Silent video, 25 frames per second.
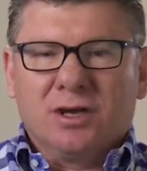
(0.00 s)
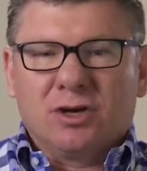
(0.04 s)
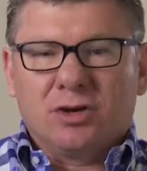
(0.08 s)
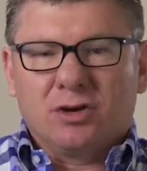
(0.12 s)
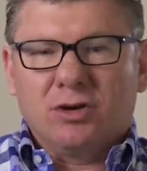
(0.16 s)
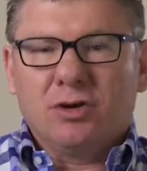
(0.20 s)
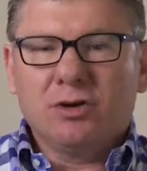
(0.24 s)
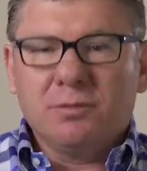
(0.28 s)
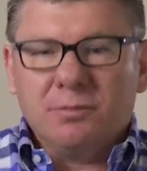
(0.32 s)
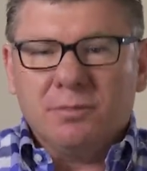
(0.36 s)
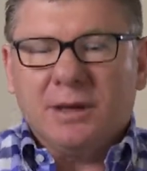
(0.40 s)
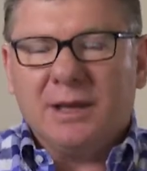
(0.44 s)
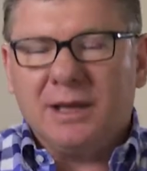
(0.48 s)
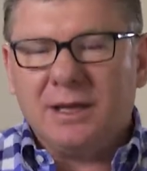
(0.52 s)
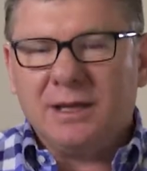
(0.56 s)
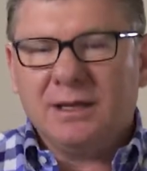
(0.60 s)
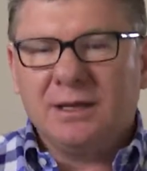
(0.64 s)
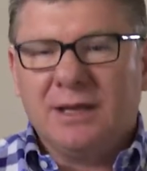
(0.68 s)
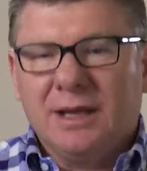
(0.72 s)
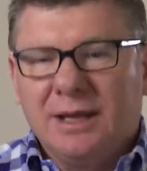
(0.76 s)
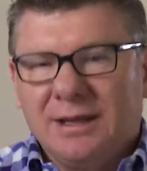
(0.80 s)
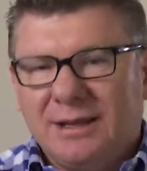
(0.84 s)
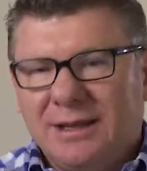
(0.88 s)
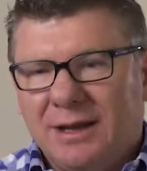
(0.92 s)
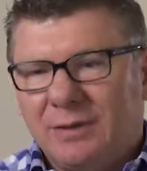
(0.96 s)
could
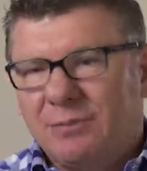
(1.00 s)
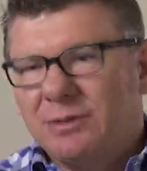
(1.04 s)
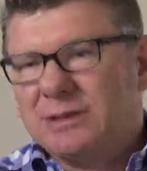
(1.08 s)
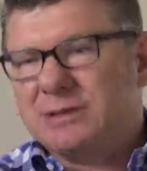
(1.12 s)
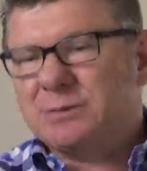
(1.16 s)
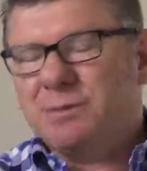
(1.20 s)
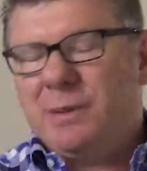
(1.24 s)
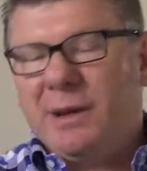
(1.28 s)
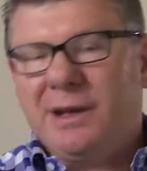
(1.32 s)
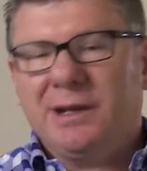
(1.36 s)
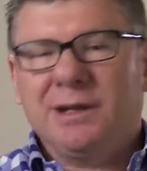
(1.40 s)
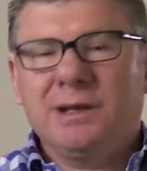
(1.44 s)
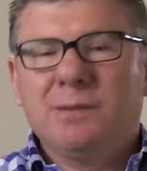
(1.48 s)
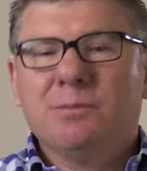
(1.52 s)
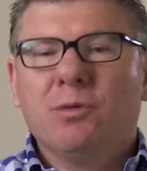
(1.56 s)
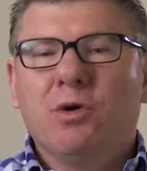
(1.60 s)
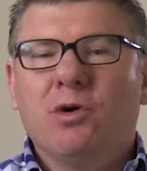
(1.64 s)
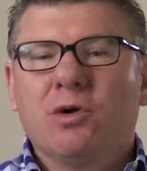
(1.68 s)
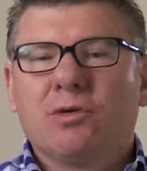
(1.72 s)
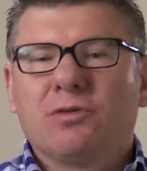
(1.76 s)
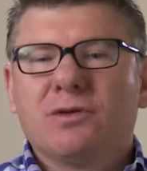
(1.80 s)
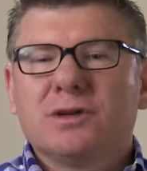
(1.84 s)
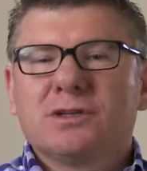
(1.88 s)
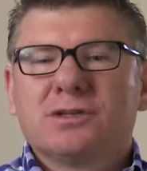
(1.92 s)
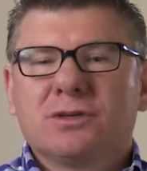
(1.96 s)
mean that we're spending
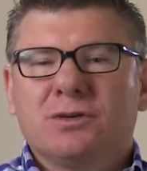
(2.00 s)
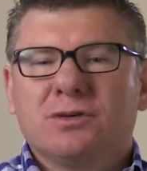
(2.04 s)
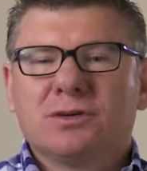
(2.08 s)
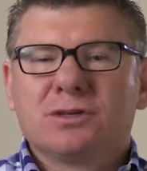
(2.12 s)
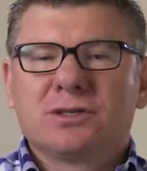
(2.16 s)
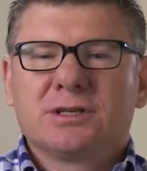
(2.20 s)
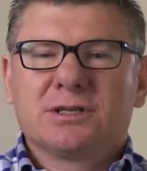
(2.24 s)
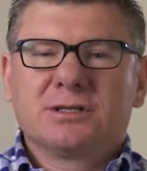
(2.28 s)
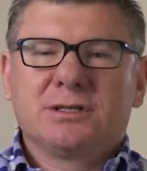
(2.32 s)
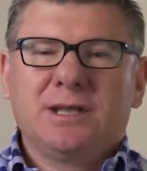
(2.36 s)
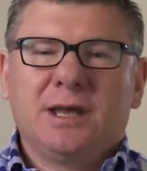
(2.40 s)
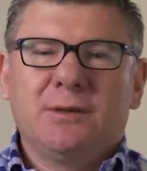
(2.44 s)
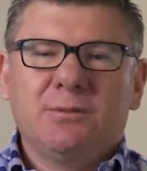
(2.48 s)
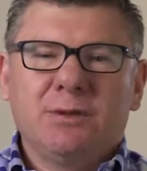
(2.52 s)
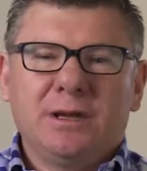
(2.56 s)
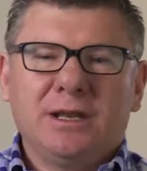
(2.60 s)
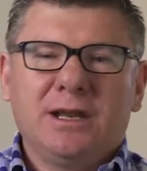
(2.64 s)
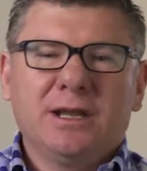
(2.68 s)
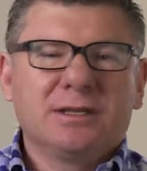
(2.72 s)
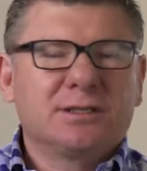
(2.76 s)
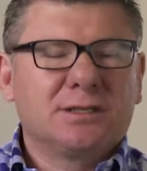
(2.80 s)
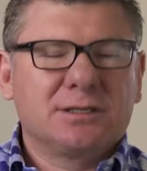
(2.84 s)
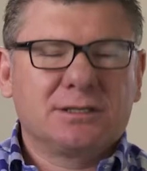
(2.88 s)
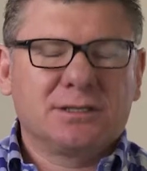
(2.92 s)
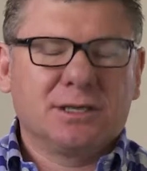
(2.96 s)
more resources than we
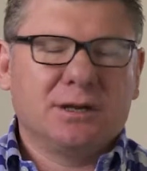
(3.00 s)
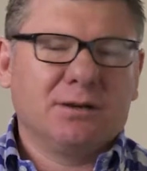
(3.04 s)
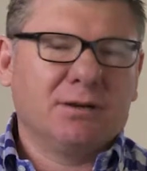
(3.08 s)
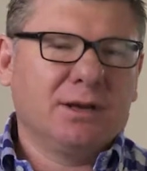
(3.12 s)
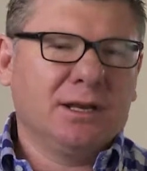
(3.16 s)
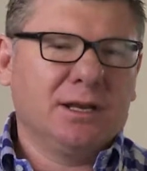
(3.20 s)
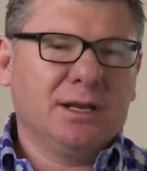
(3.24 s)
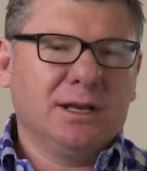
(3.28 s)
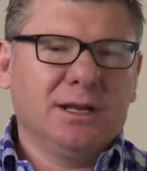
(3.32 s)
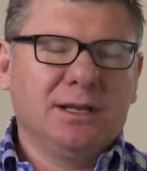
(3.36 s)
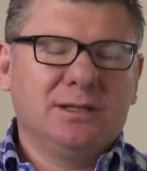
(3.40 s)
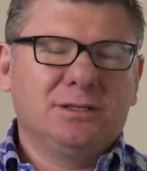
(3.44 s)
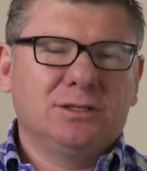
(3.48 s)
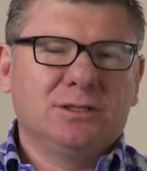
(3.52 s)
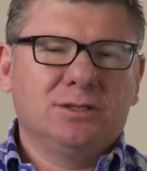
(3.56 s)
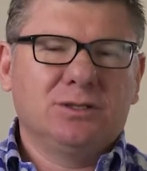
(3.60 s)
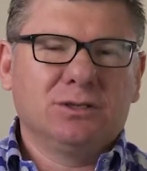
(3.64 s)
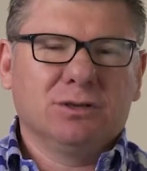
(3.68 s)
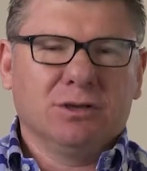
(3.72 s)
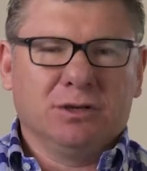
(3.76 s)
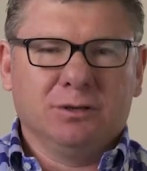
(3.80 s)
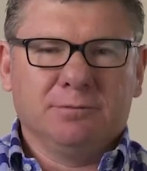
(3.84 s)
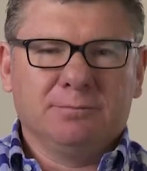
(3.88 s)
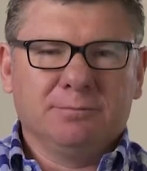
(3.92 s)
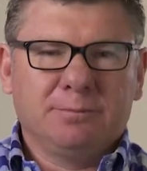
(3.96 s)
necessarily need to
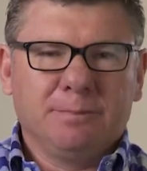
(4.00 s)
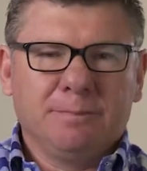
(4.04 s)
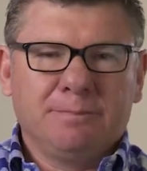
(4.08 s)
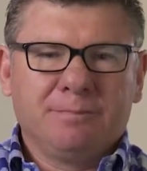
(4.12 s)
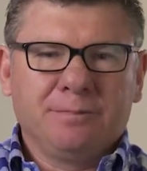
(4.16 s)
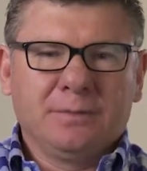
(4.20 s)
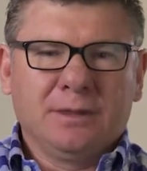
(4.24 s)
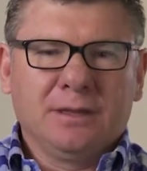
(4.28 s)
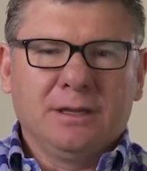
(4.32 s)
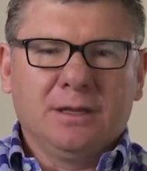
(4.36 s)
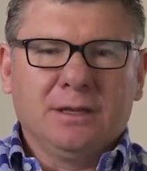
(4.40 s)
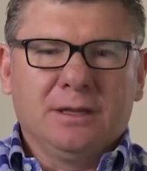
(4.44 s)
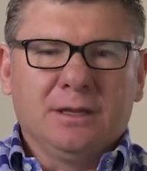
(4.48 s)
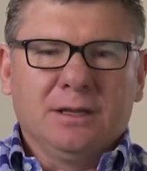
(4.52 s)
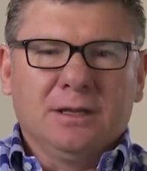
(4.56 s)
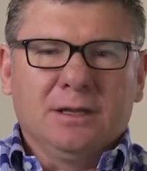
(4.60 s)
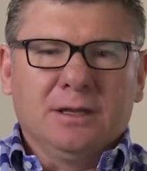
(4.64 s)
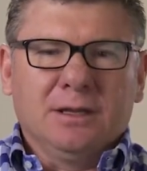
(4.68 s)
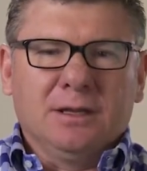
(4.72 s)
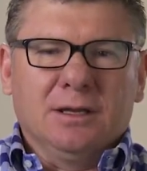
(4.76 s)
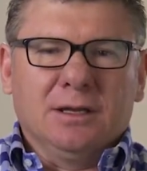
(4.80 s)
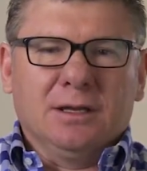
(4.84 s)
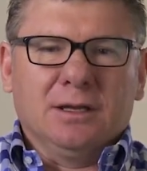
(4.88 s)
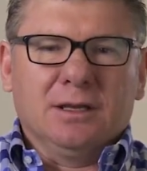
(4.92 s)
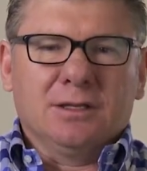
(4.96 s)
do.
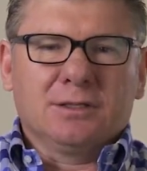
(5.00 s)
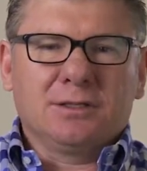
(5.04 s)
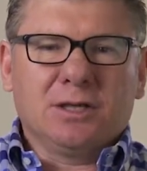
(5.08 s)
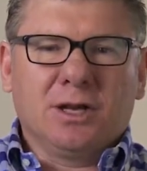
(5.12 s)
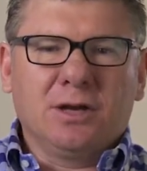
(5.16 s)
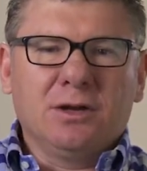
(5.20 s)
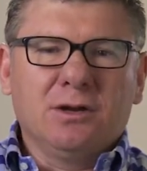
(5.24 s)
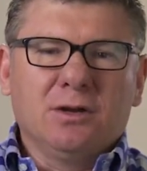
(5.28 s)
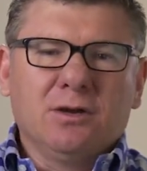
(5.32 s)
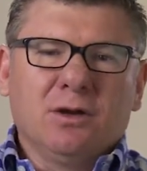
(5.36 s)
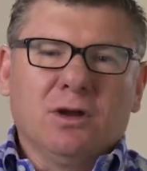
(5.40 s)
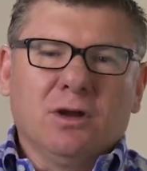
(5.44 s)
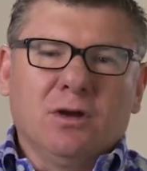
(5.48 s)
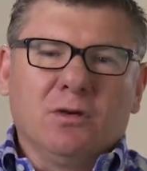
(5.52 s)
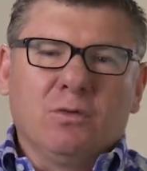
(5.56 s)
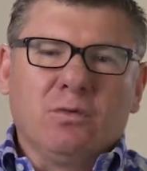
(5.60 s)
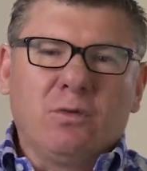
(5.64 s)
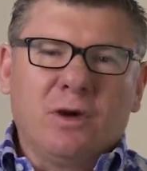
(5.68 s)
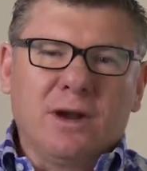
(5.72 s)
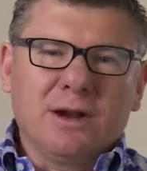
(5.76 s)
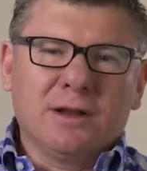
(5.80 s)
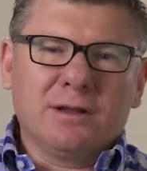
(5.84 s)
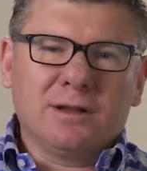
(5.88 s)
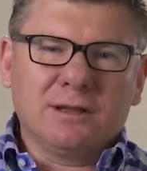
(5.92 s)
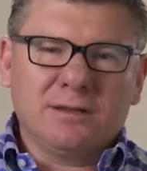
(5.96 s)
So,
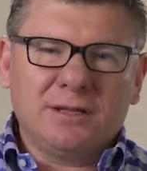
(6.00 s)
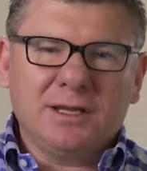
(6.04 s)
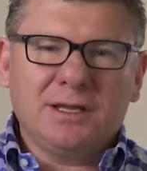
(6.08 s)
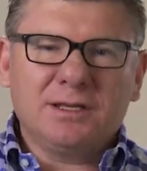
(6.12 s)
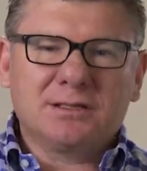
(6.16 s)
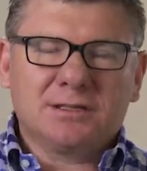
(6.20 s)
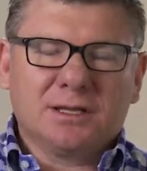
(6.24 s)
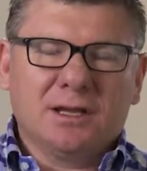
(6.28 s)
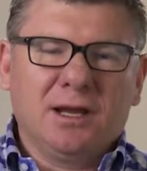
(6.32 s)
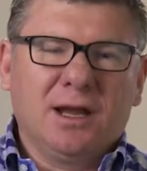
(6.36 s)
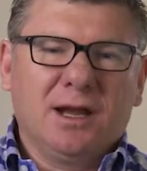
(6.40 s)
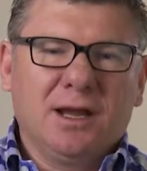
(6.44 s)
one of the things that